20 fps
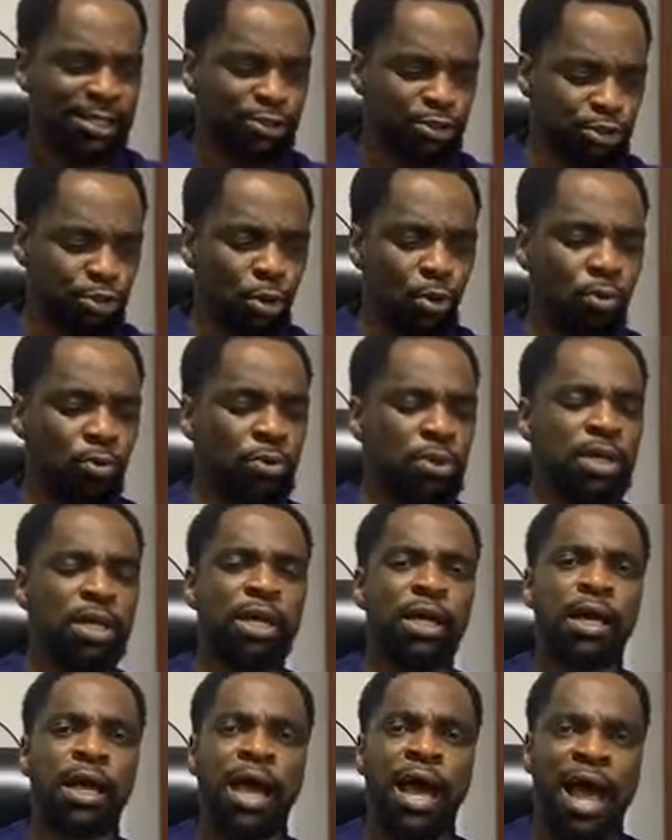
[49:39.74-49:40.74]
So
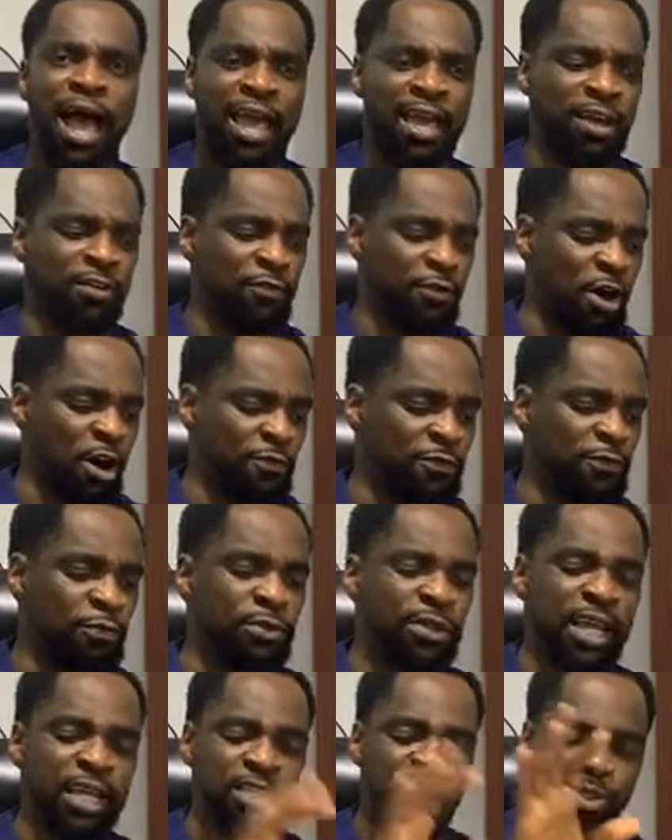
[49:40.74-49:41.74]
I have
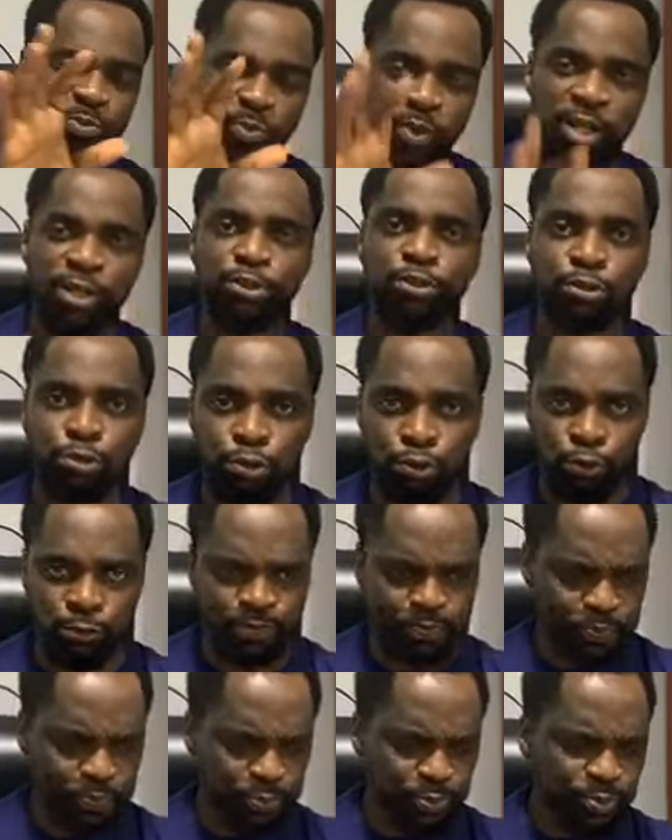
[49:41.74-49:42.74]
often explained to
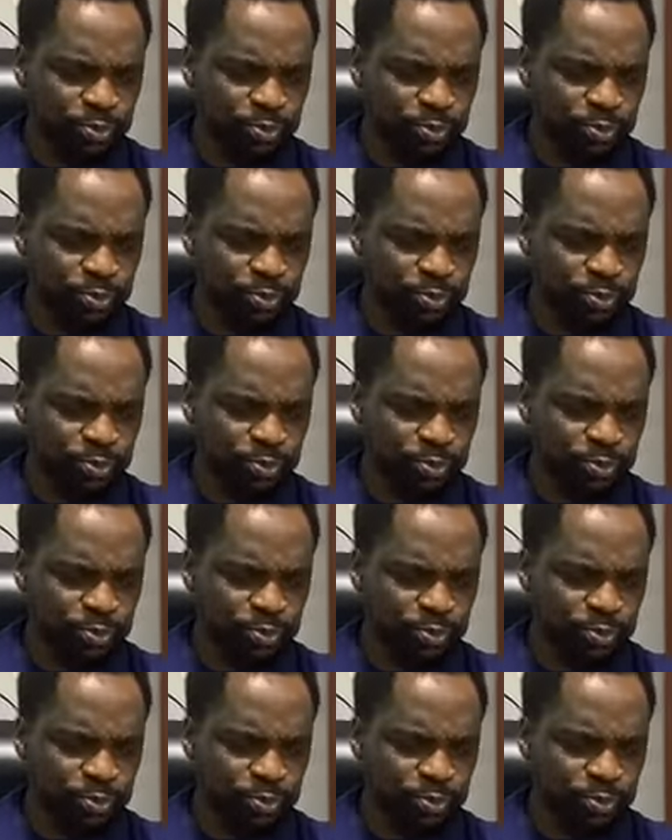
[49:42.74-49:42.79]
you,